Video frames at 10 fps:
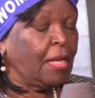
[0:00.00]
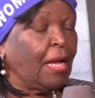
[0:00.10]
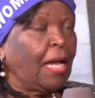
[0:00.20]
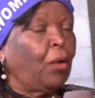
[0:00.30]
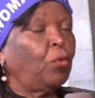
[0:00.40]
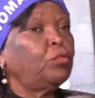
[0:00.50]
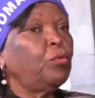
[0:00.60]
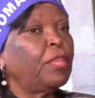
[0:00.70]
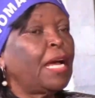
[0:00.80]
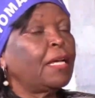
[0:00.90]
And I want to
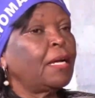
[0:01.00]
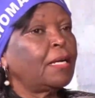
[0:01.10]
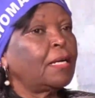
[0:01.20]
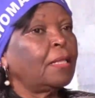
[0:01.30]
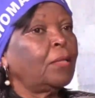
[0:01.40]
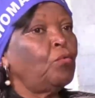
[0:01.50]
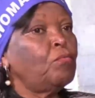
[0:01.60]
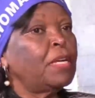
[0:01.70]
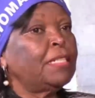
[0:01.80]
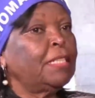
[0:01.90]
thank the
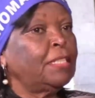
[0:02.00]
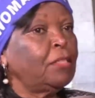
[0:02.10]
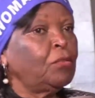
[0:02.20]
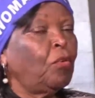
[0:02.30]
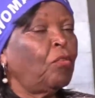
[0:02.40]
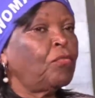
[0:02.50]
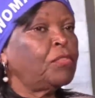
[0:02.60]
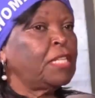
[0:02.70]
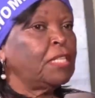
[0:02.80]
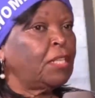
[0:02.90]
Women Guild of
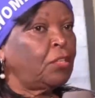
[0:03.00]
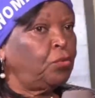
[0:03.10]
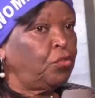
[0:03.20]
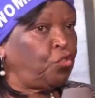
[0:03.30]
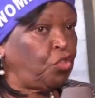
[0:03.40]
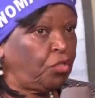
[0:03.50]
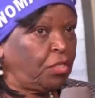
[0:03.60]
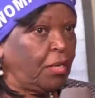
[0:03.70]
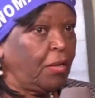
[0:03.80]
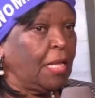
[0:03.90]
St. Andrew's
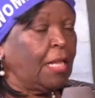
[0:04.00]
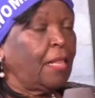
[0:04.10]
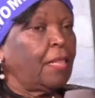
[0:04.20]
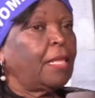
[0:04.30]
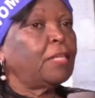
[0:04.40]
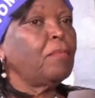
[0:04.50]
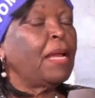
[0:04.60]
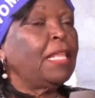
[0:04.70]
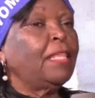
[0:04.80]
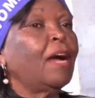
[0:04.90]
Church. That
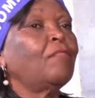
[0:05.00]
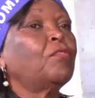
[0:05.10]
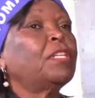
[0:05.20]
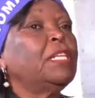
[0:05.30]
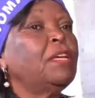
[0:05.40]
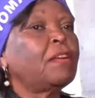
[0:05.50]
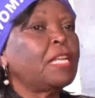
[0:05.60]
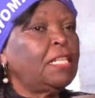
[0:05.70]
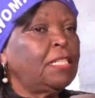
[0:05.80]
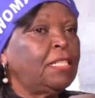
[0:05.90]
money, they have already
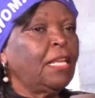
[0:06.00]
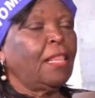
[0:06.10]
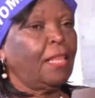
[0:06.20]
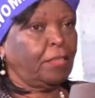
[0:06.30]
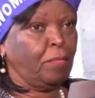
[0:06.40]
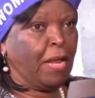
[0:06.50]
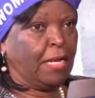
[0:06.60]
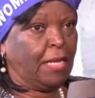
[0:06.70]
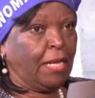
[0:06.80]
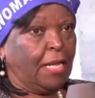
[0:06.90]
raised that
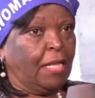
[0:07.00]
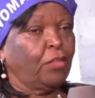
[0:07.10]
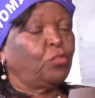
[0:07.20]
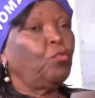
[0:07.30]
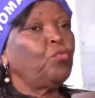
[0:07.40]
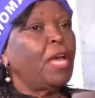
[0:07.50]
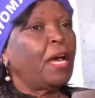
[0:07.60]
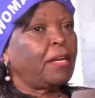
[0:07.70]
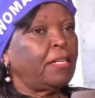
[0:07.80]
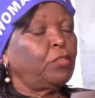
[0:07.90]
money. So we
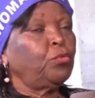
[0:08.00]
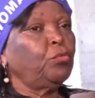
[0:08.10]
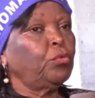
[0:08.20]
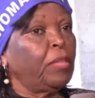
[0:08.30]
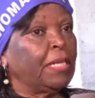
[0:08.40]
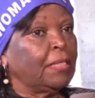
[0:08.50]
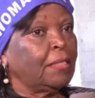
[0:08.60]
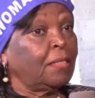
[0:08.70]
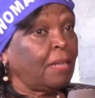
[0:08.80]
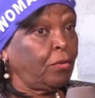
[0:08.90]
are ready to go to the
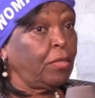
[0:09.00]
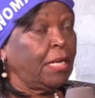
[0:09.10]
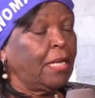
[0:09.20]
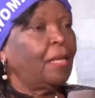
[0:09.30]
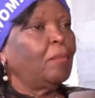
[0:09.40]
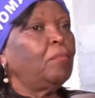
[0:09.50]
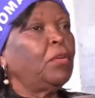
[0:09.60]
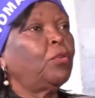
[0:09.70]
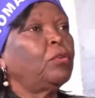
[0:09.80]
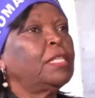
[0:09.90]
ground
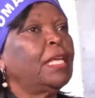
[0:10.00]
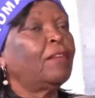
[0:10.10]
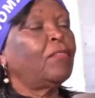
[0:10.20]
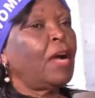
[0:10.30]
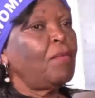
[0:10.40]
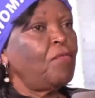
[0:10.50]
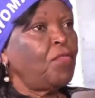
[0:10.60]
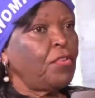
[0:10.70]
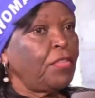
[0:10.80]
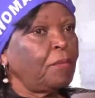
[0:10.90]
because they have come forth